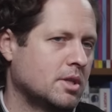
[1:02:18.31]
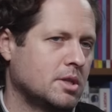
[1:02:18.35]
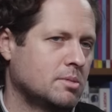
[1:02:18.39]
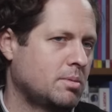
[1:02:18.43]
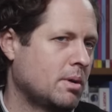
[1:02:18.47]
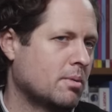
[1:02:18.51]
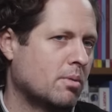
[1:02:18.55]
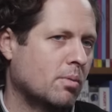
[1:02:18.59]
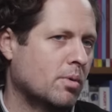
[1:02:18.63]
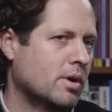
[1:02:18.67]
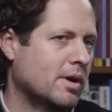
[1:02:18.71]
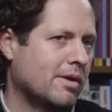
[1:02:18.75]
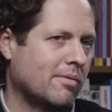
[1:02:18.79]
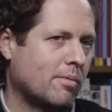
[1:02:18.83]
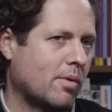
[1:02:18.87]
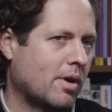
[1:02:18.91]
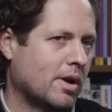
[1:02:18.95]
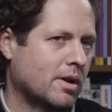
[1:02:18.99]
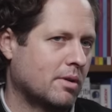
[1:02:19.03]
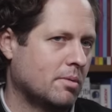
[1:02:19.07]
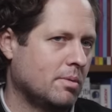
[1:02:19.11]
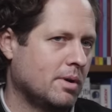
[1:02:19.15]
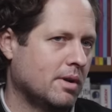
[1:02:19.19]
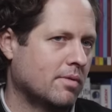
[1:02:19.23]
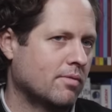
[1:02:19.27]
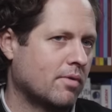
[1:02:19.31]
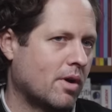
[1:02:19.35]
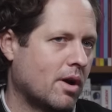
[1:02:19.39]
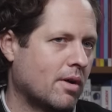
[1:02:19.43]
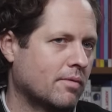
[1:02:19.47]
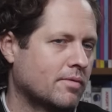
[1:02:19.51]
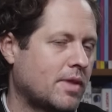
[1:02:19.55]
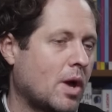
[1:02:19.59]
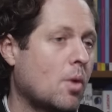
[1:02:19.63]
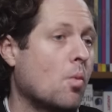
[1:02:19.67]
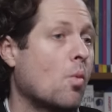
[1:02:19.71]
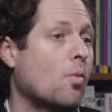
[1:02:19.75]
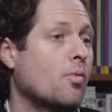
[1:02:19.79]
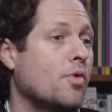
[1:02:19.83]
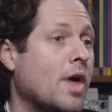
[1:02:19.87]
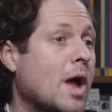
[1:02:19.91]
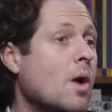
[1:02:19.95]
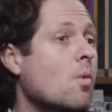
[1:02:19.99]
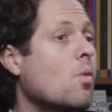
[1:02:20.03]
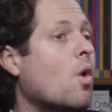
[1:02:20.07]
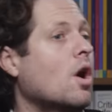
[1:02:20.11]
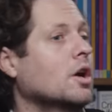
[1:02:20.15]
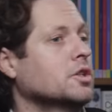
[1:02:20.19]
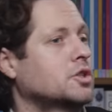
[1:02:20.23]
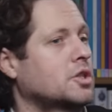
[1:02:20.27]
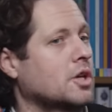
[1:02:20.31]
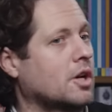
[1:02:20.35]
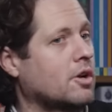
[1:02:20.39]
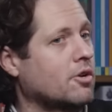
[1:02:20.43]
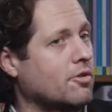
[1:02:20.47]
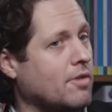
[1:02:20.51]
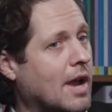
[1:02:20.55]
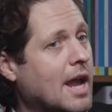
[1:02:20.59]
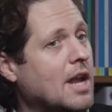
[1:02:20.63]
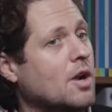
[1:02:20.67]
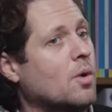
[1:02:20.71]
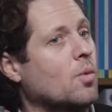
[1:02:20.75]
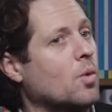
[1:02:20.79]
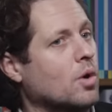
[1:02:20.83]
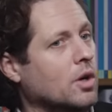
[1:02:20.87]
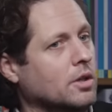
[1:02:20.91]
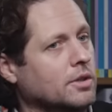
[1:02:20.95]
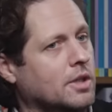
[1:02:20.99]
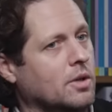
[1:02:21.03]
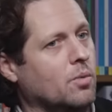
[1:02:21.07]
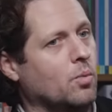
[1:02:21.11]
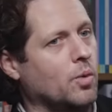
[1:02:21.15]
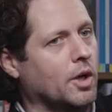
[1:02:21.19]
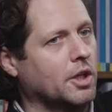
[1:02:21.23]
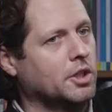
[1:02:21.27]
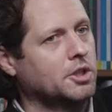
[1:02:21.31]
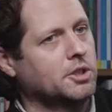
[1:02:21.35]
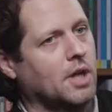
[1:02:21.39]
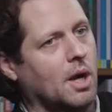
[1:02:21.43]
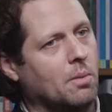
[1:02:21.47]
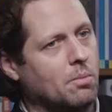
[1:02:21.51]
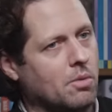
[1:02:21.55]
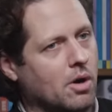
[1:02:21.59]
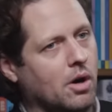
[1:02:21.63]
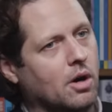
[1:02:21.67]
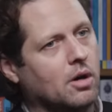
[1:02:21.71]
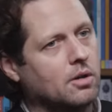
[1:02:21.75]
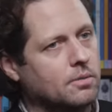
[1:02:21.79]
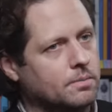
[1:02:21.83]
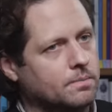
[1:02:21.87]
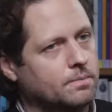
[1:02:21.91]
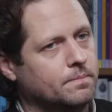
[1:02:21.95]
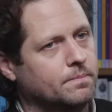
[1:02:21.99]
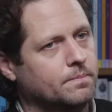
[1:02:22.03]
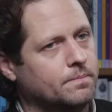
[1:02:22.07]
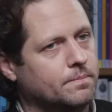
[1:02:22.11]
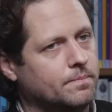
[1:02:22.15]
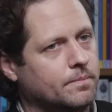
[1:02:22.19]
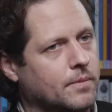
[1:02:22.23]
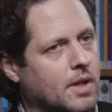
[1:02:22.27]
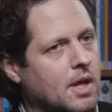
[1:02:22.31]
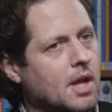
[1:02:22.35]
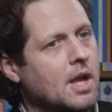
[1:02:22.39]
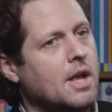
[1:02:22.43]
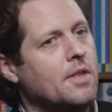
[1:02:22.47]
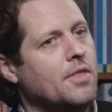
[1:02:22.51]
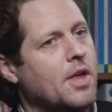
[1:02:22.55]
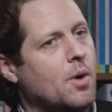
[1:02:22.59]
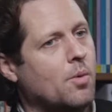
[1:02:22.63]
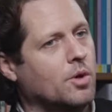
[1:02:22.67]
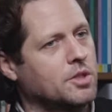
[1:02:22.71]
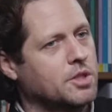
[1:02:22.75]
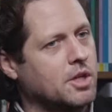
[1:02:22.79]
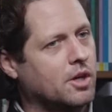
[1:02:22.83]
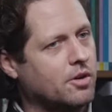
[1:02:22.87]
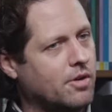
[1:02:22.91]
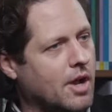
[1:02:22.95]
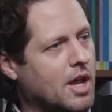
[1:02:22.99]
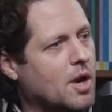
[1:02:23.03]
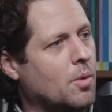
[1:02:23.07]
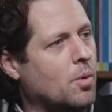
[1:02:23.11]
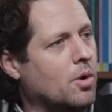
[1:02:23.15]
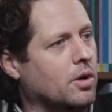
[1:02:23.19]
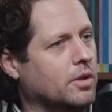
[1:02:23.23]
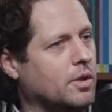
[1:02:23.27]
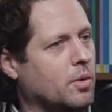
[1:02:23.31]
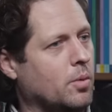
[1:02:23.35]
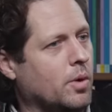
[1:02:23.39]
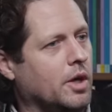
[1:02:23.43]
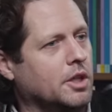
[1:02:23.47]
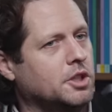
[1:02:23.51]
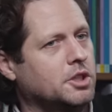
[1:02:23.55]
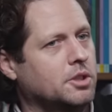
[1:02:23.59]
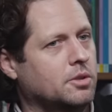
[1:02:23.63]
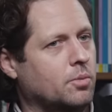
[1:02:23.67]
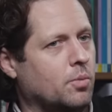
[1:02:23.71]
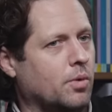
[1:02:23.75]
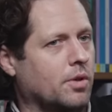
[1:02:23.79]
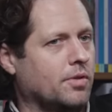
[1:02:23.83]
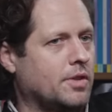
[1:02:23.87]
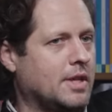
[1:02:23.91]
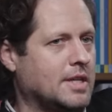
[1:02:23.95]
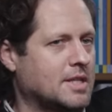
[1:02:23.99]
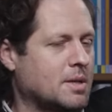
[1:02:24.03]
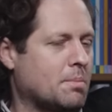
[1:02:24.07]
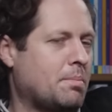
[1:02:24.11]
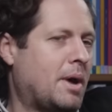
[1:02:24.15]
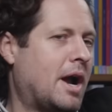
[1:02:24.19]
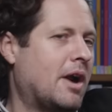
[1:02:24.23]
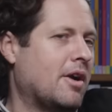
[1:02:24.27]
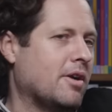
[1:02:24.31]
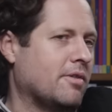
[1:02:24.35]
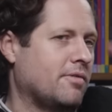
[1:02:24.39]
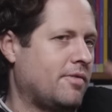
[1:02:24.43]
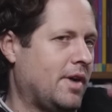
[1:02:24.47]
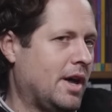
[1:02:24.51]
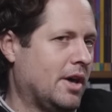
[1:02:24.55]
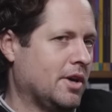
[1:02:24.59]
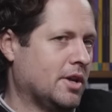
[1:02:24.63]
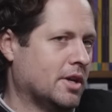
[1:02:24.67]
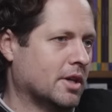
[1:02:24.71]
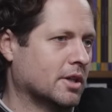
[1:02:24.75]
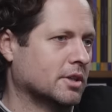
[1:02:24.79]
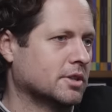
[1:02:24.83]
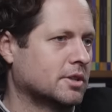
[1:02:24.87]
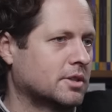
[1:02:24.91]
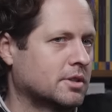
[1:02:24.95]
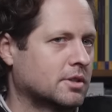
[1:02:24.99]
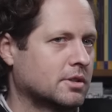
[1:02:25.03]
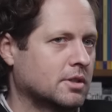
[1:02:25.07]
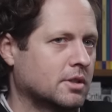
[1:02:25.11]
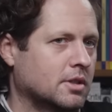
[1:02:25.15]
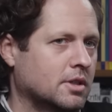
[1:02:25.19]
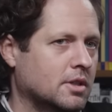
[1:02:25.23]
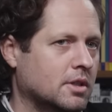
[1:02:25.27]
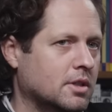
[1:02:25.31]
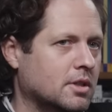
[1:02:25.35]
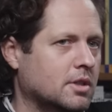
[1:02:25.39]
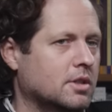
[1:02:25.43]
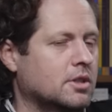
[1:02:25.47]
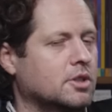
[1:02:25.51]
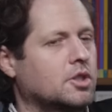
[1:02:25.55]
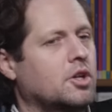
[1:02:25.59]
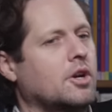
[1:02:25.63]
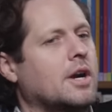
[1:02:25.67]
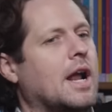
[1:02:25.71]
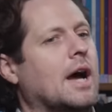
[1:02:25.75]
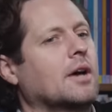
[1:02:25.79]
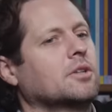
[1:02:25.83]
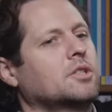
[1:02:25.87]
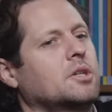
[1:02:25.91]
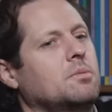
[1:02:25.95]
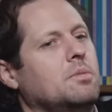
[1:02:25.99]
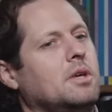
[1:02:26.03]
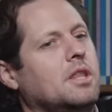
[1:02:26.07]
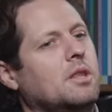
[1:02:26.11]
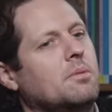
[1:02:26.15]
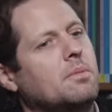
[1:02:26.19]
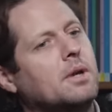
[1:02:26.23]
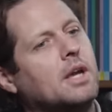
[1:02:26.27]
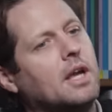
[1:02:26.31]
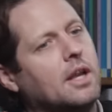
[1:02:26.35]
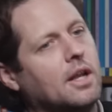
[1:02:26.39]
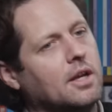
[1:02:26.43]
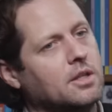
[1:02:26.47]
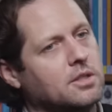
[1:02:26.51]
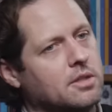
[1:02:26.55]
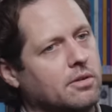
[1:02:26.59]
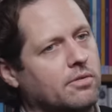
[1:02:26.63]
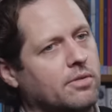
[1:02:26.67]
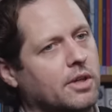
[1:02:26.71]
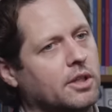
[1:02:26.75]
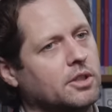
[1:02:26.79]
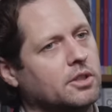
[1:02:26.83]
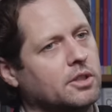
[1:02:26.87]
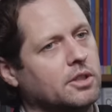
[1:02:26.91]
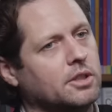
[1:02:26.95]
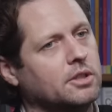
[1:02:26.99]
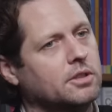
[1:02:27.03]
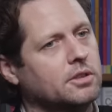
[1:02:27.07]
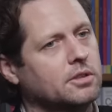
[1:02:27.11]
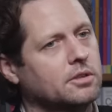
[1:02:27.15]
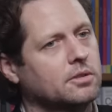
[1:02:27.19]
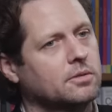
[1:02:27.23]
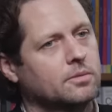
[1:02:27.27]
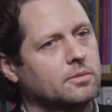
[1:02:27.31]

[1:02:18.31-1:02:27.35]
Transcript: These people wouldn't have wanted to be involved. They, they want to create a world in which I'm wrong. They want to create a world in which these apparent failures turn out to be the beginnings of victories.